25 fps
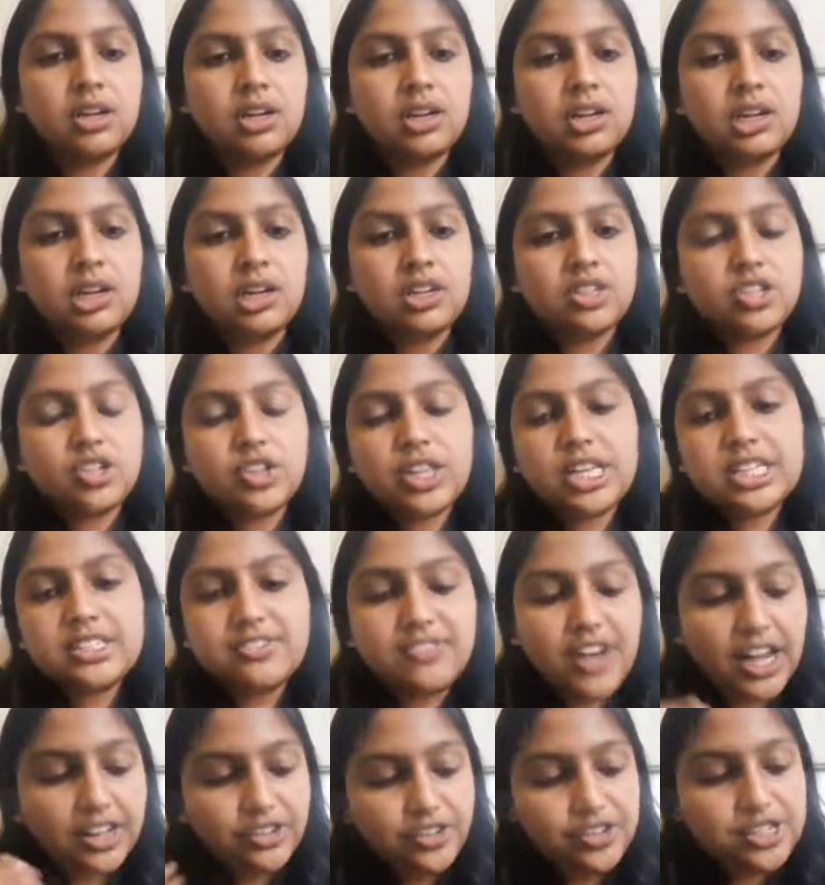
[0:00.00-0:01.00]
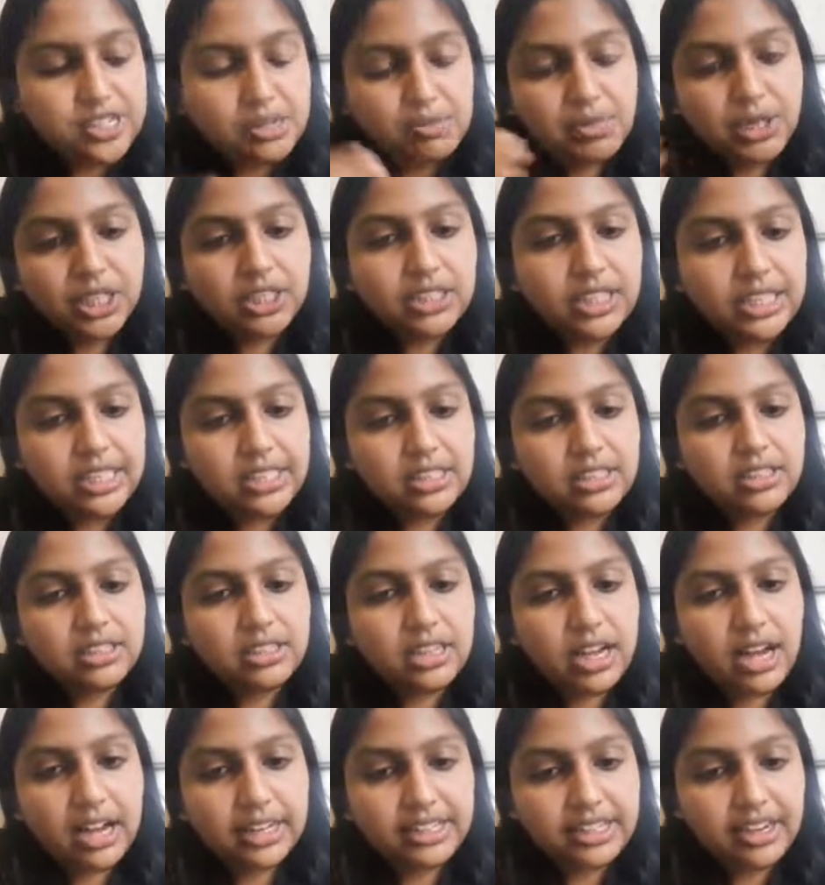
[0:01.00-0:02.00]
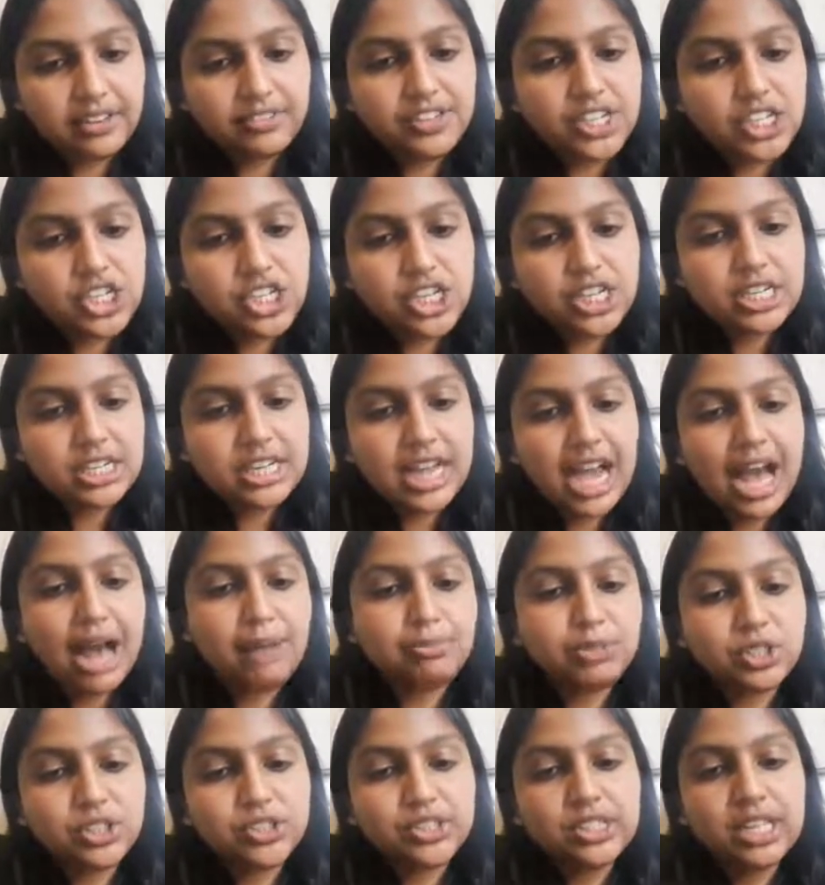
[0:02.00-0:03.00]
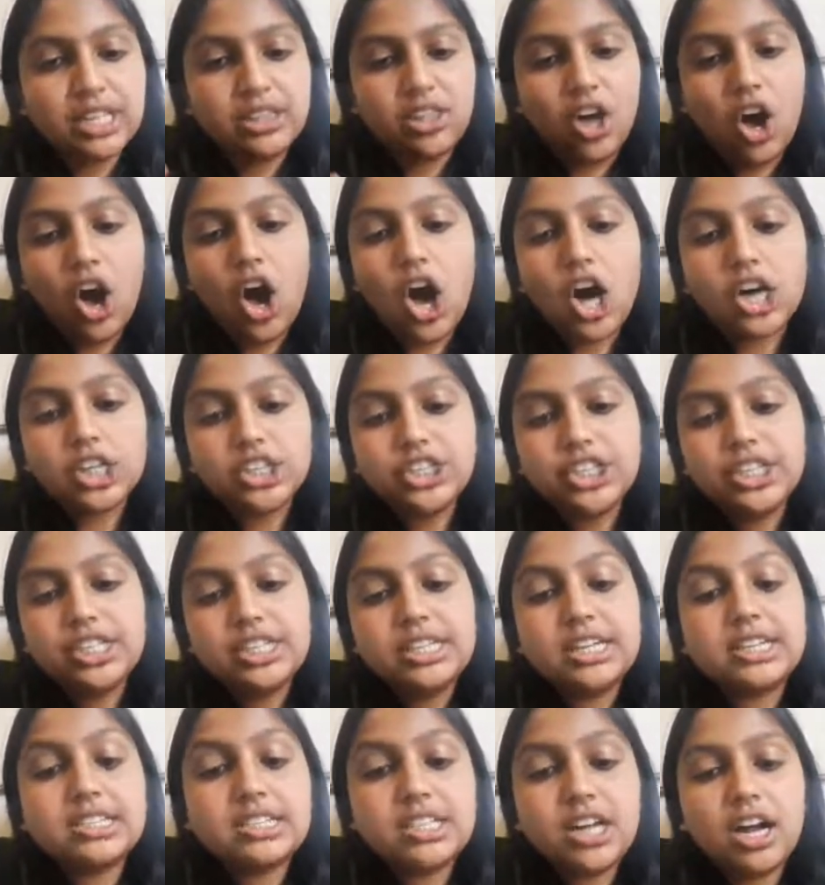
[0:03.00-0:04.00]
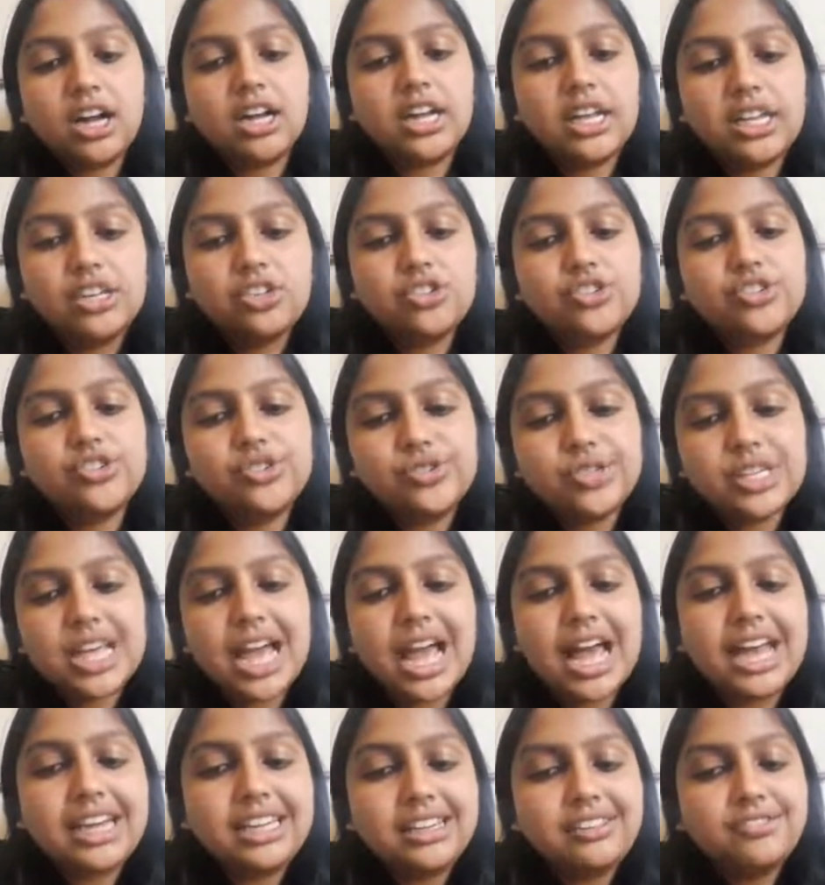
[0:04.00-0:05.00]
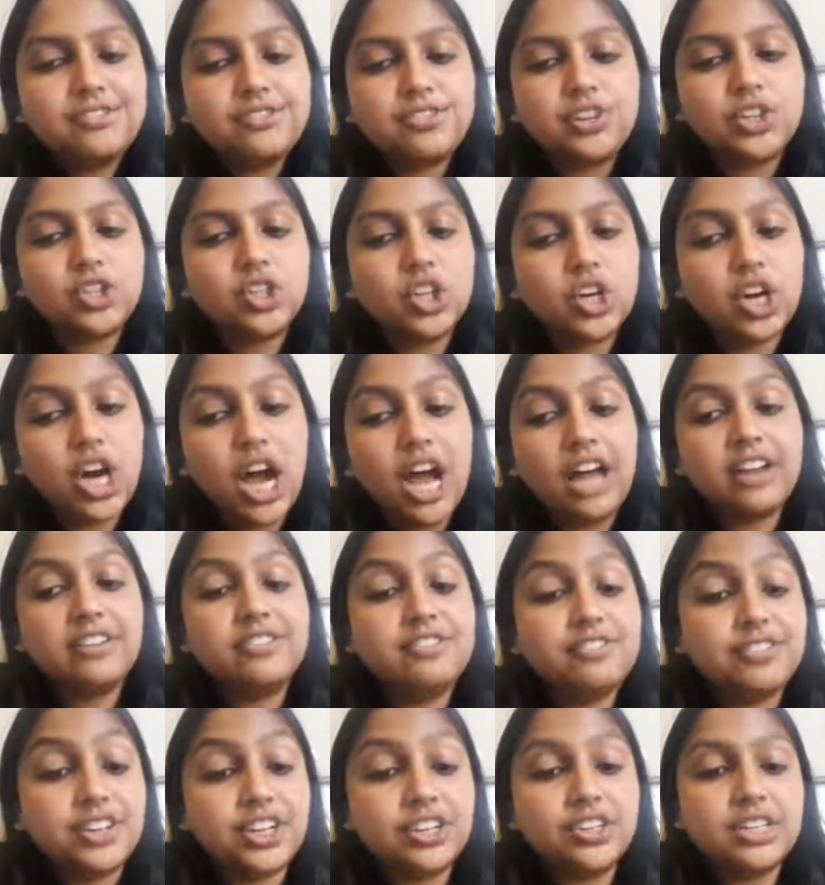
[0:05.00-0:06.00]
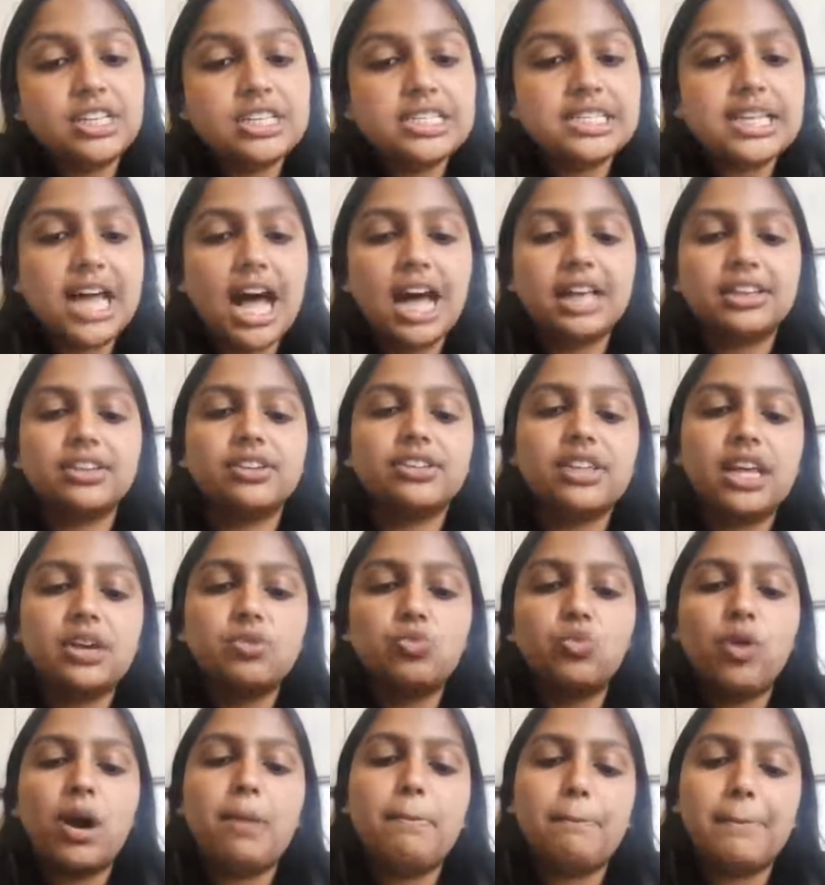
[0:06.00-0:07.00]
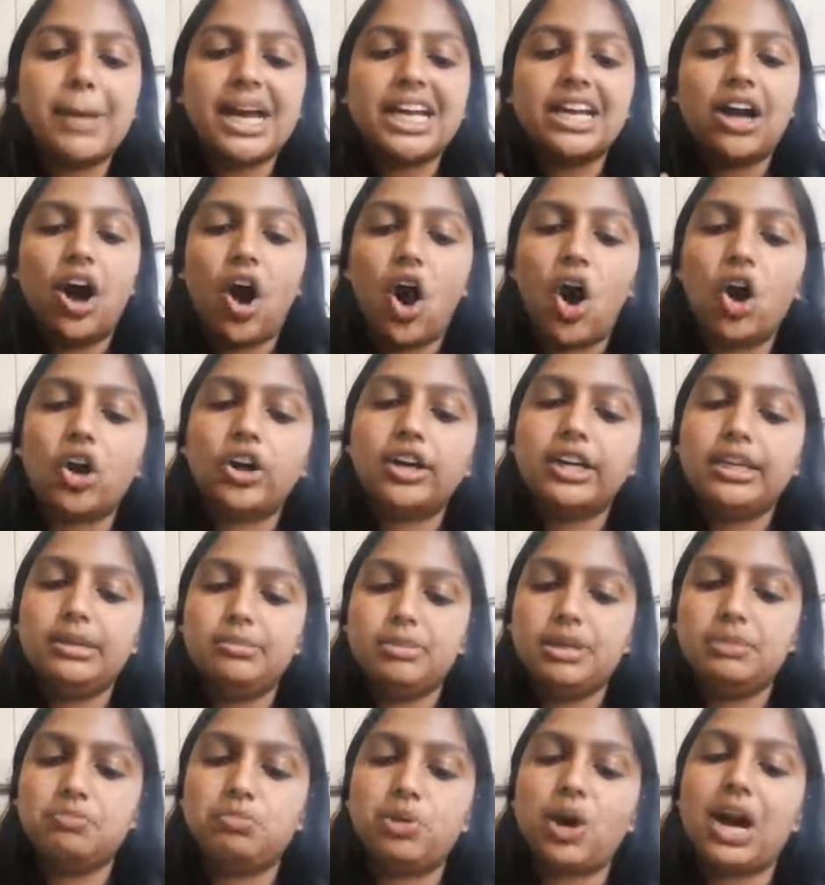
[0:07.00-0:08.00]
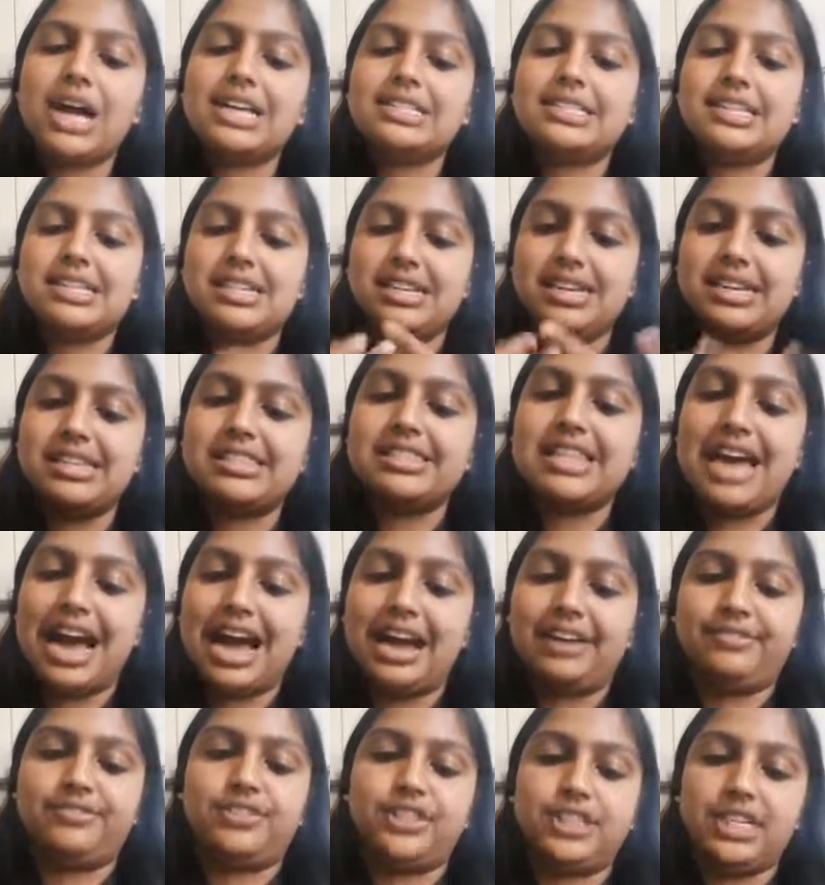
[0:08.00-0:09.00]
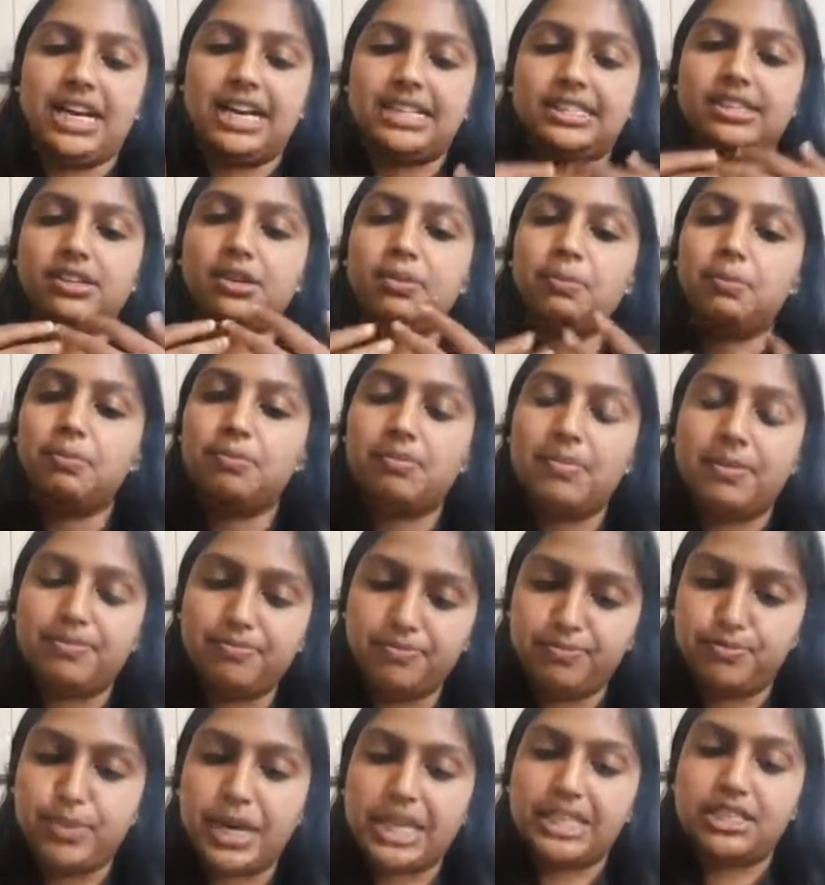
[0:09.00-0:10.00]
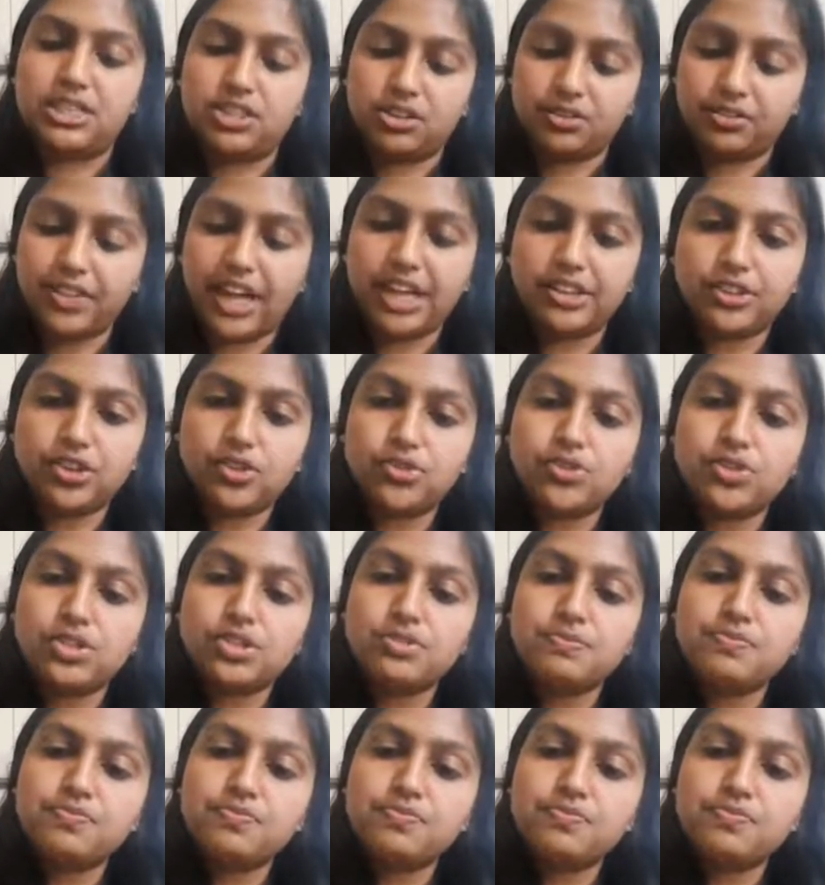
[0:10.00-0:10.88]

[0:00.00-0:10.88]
So this value stability definition captures that the auction does not introduce any further unfairness other than what might already be present in the advertiser bids or values.